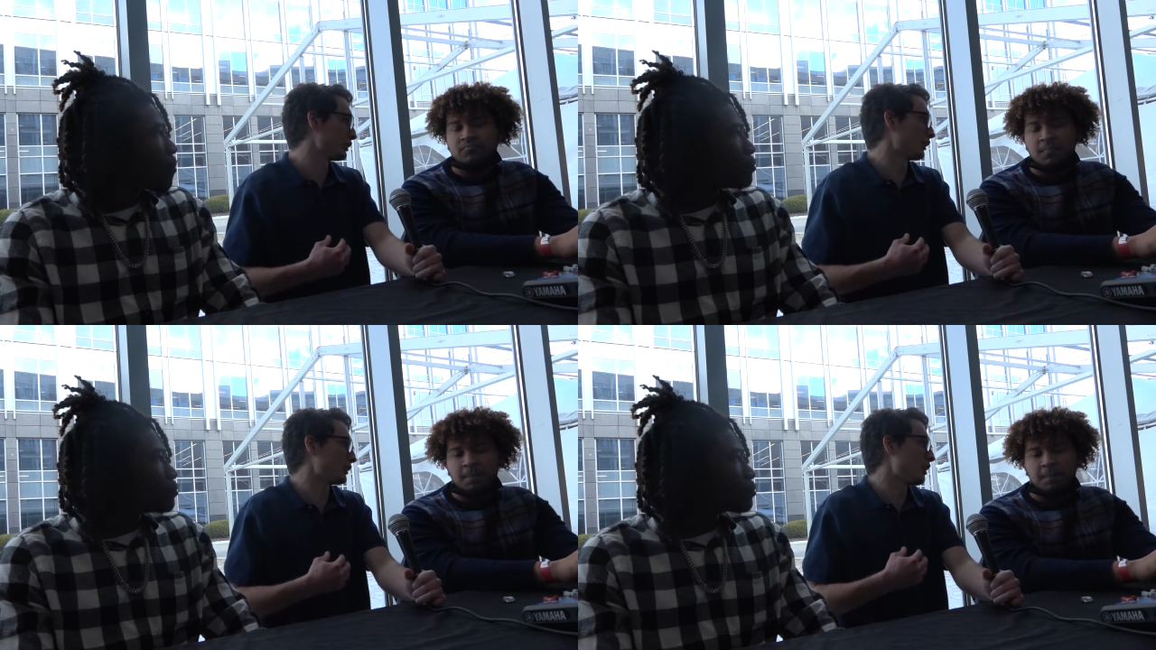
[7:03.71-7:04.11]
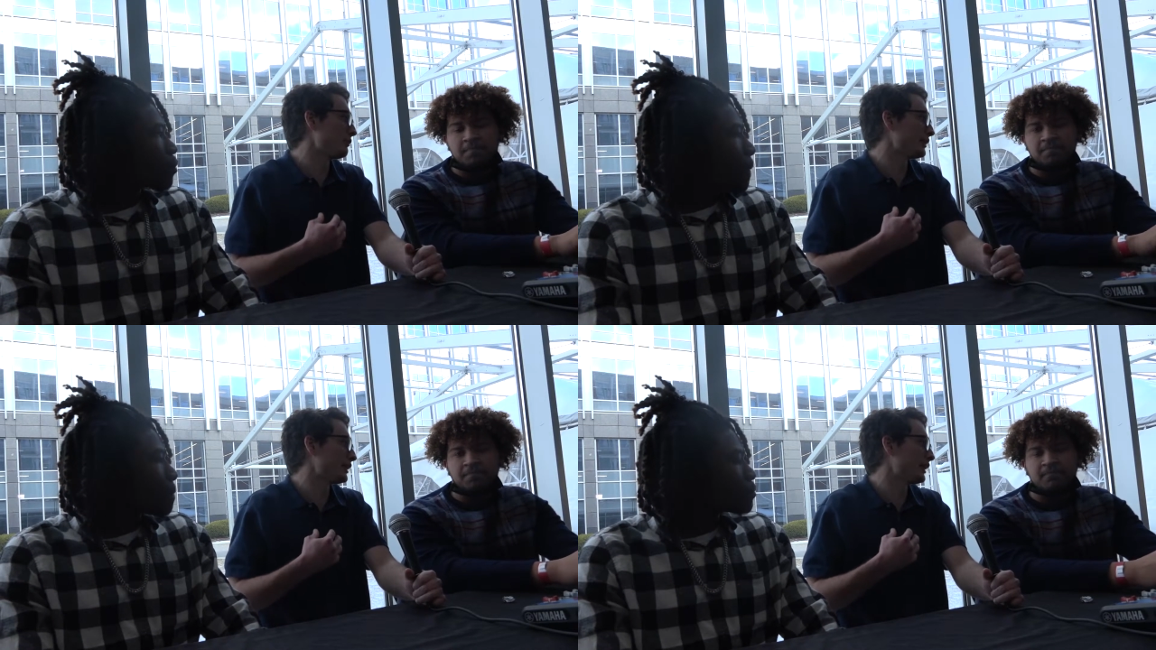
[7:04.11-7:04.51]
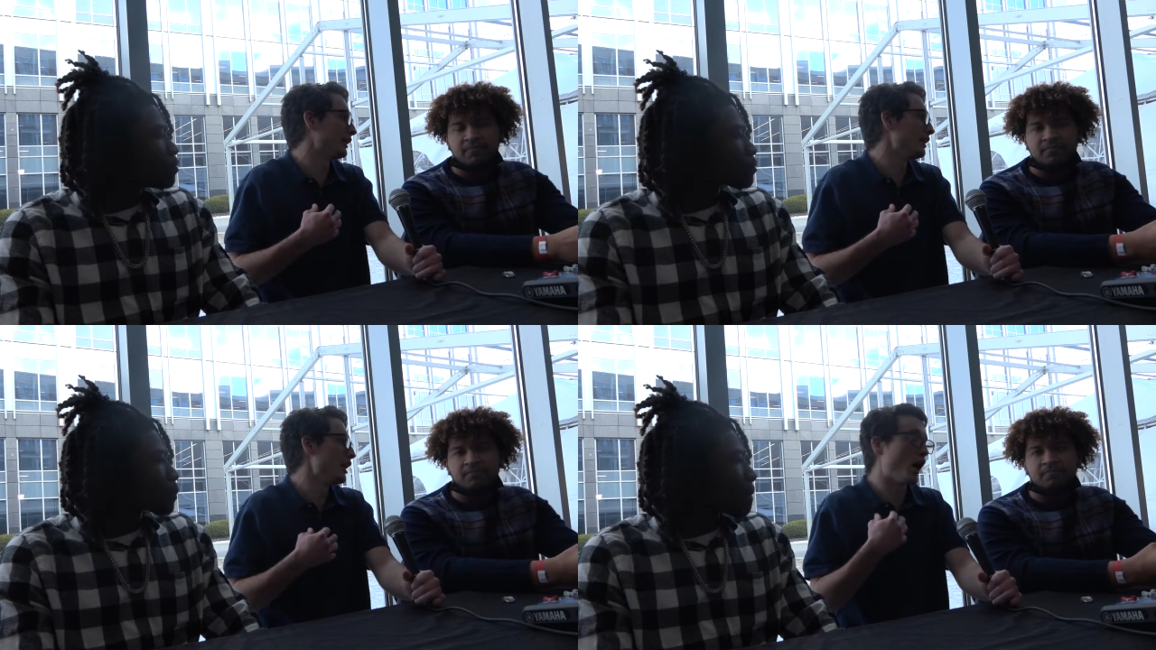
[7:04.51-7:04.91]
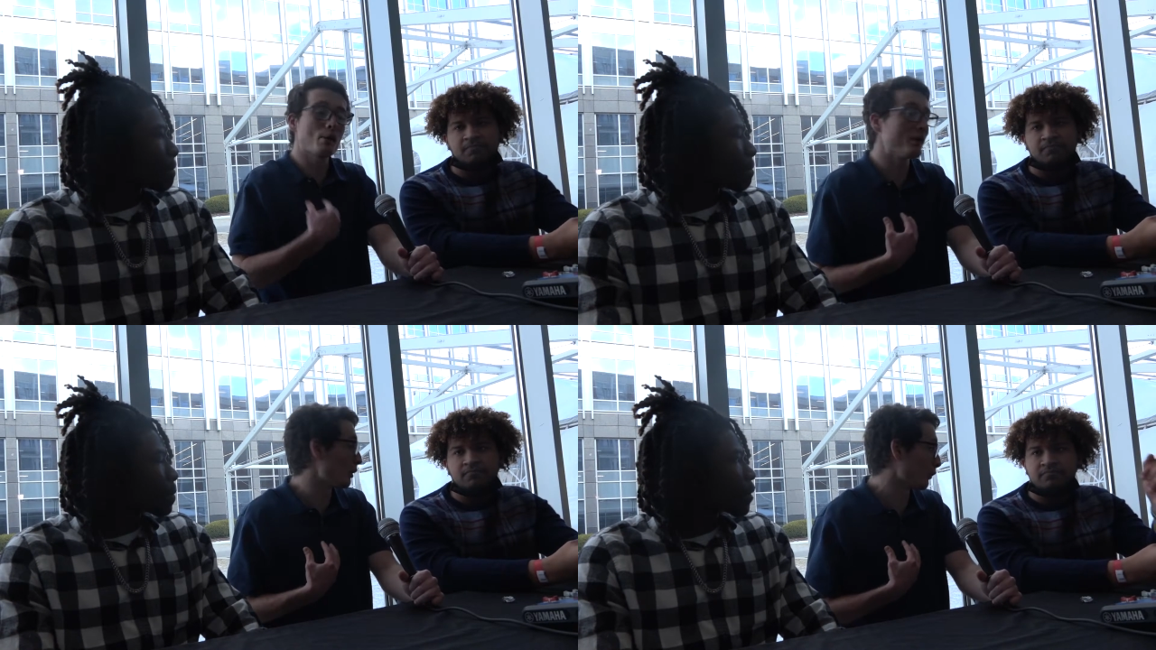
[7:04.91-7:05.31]
Speaker 1: Because obviously,
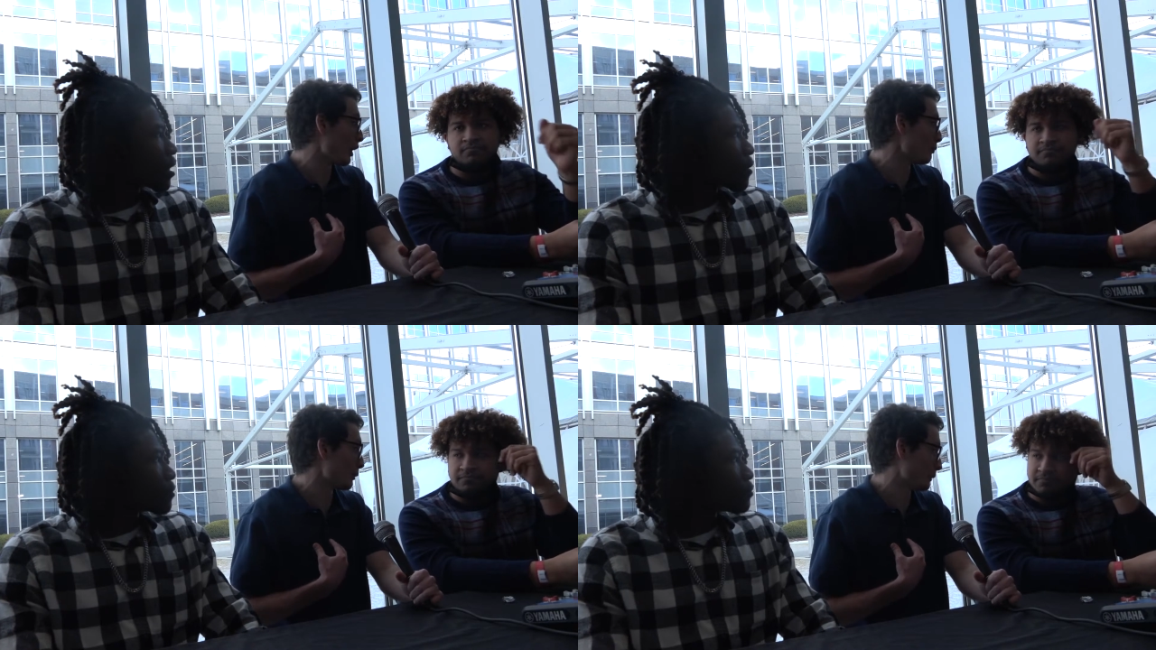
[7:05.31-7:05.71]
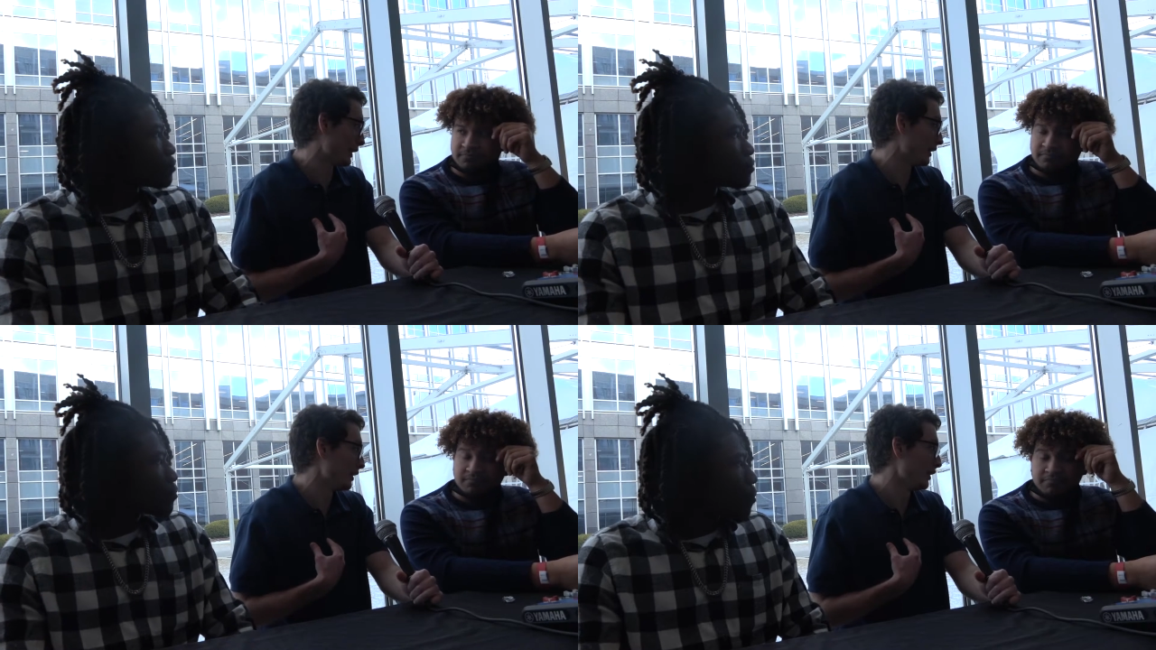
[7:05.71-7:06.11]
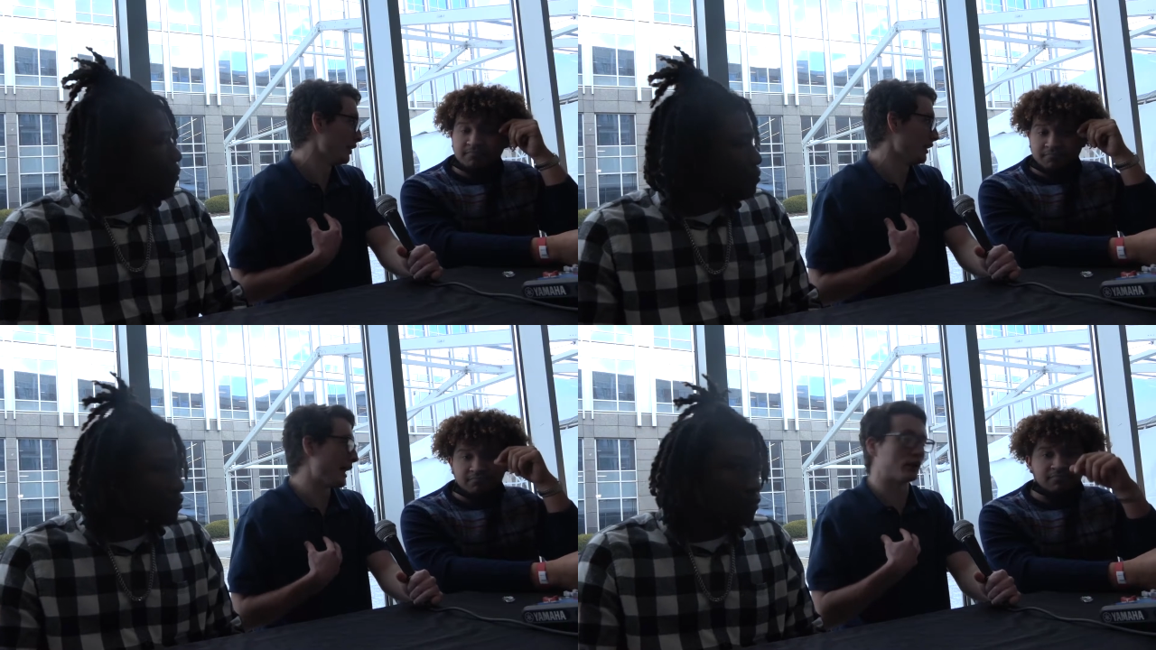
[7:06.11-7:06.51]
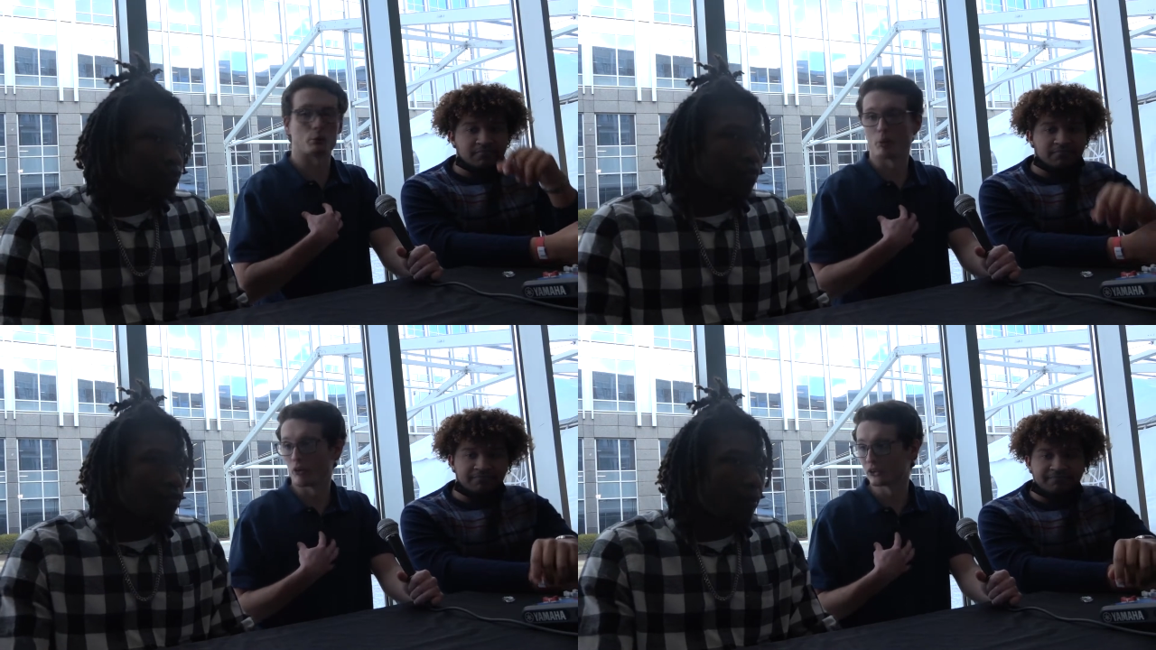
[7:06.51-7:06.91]
I'm not where I want to be as a
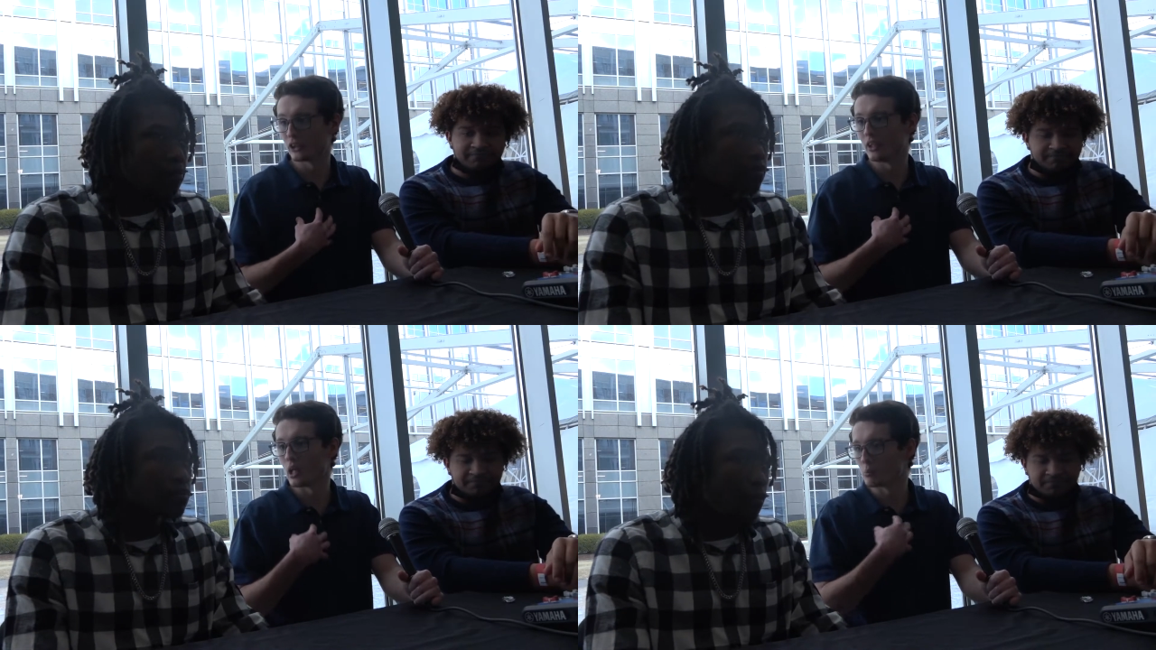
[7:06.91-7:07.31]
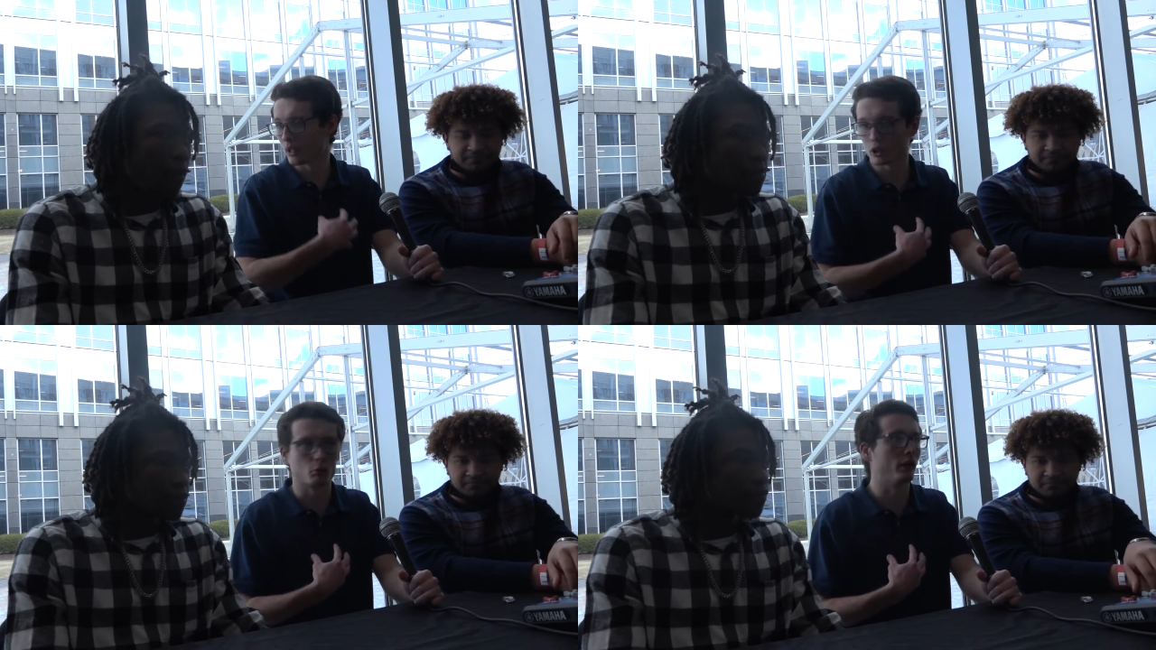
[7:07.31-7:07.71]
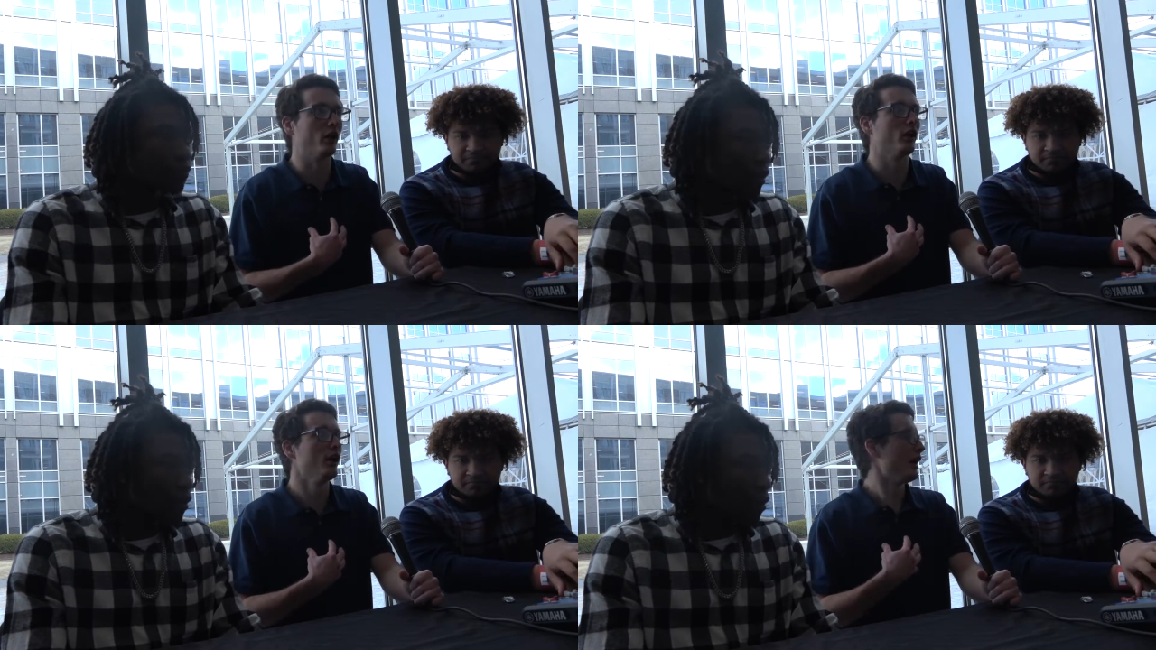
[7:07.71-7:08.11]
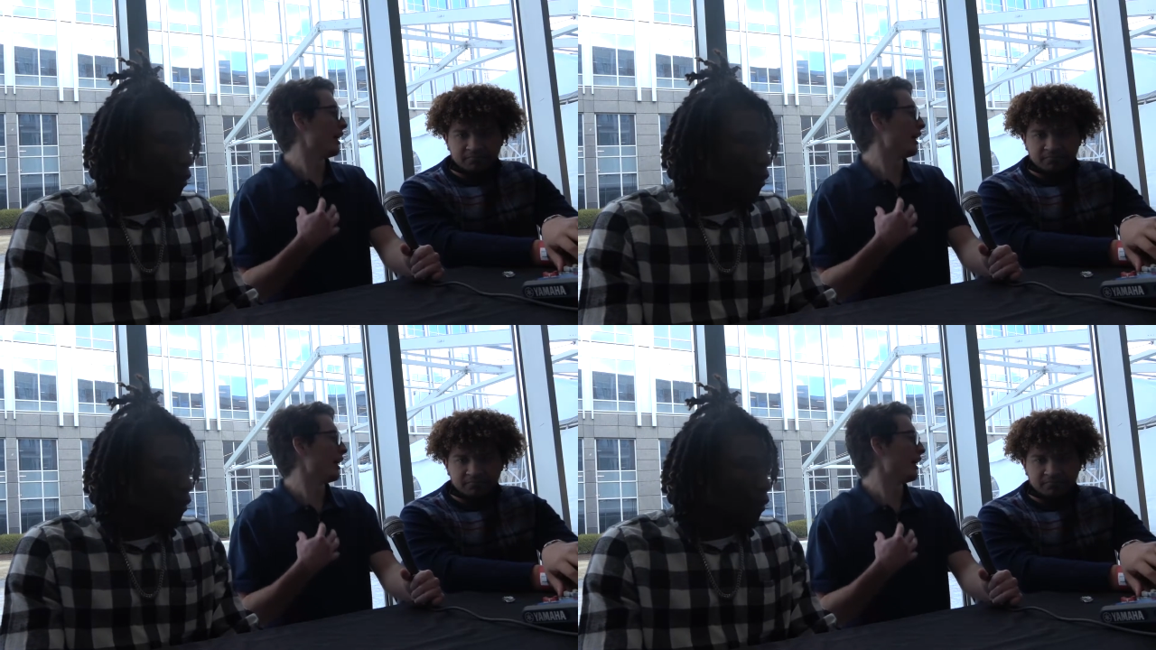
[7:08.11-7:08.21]
person in my career,